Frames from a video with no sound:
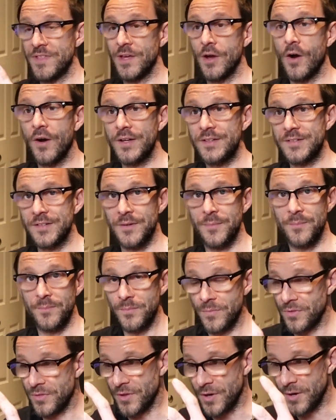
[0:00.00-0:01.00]

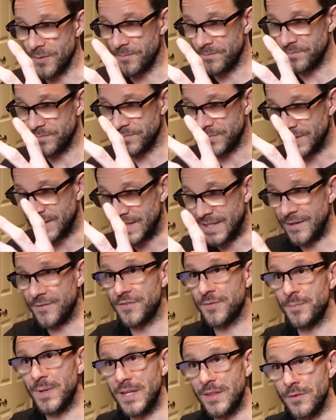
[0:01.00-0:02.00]
item that
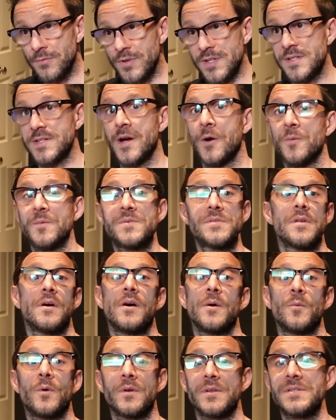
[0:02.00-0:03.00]
gives me the results that
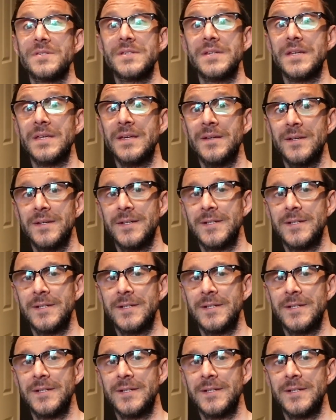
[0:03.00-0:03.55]
I want to see.